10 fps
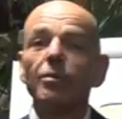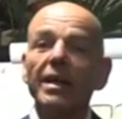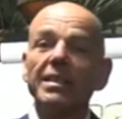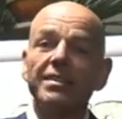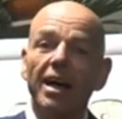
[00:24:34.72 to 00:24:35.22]

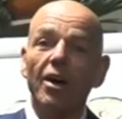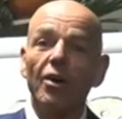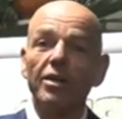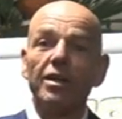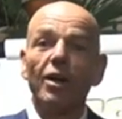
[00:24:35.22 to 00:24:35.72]
went
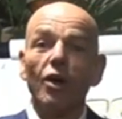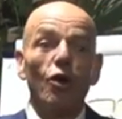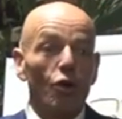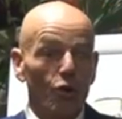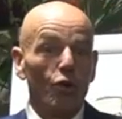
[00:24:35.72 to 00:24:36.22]
down
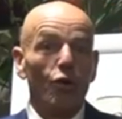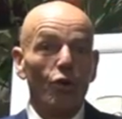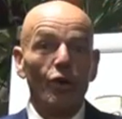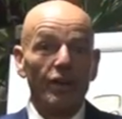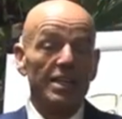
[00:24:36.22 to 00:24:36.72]

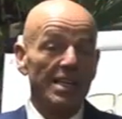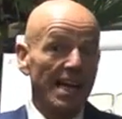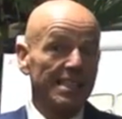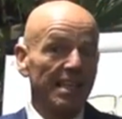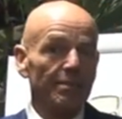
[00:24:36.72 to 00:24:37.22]
in the
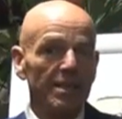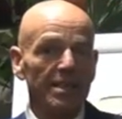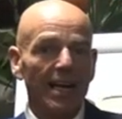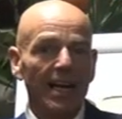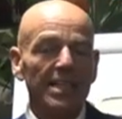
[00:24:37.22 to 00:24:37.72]
last couple of
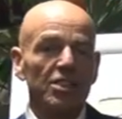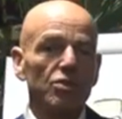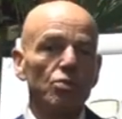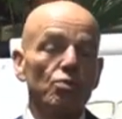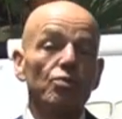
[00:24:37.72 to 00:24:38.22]
nights
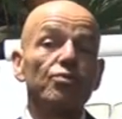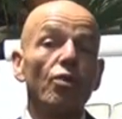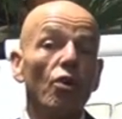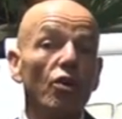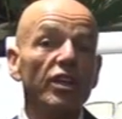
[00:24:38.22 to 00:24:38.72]
to
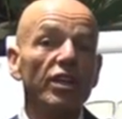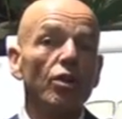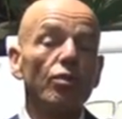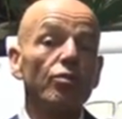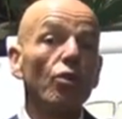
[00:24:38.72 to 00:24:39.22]
40
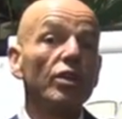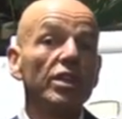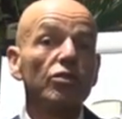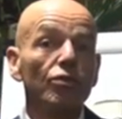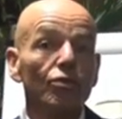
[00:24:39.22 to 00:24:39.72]
or
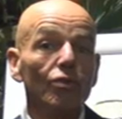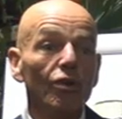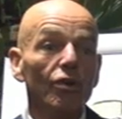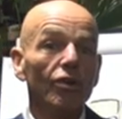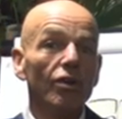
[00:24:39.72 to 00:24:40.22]

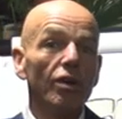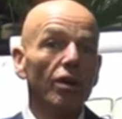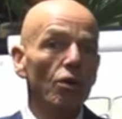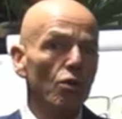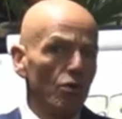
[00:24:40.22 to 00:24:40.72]
42.
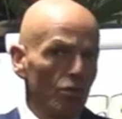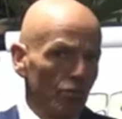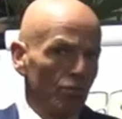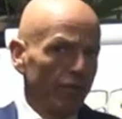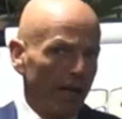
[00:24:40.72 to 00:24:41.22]

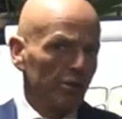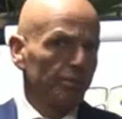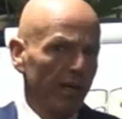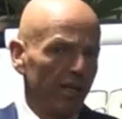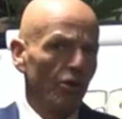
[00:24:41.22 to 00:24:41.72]
That's
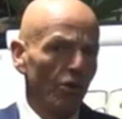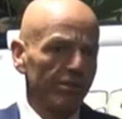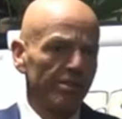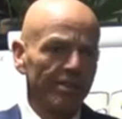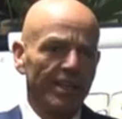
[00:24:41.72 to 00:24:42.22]
pretty
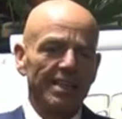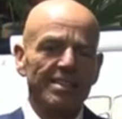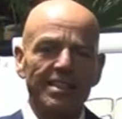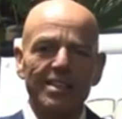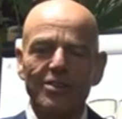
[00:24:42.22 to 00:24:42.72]
awesome,
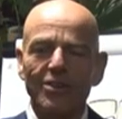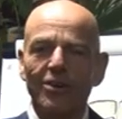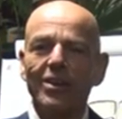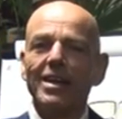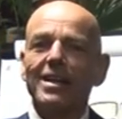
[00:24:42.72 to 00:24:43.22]
guys.
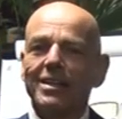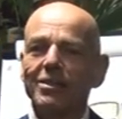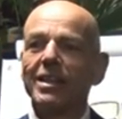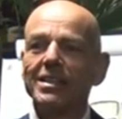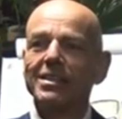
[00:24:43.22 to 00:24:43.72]
So
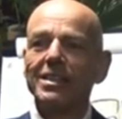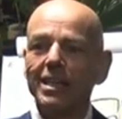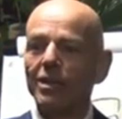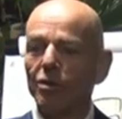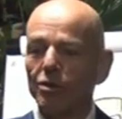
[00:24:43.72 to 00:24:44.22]
you can
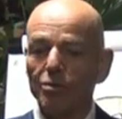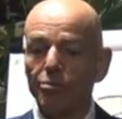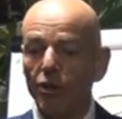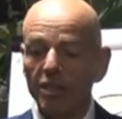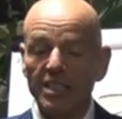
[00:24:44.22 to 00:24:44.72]
see your
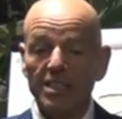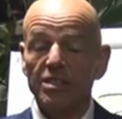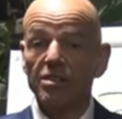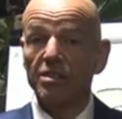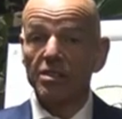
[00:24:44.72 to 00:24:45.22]
body
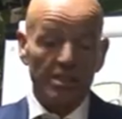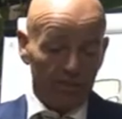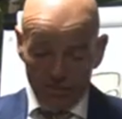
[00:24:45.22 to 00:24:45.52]
is